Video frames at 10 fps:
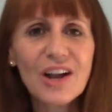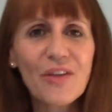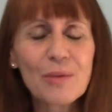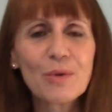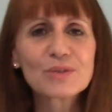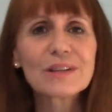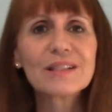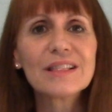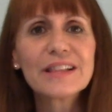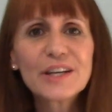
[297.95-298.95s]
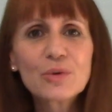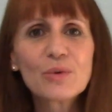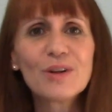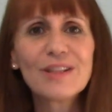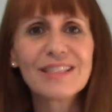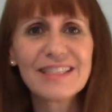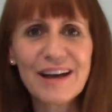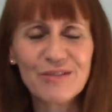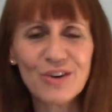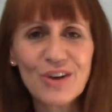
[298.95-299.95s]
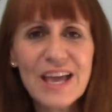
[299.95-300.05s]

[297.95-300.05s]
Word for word: on the most literal level.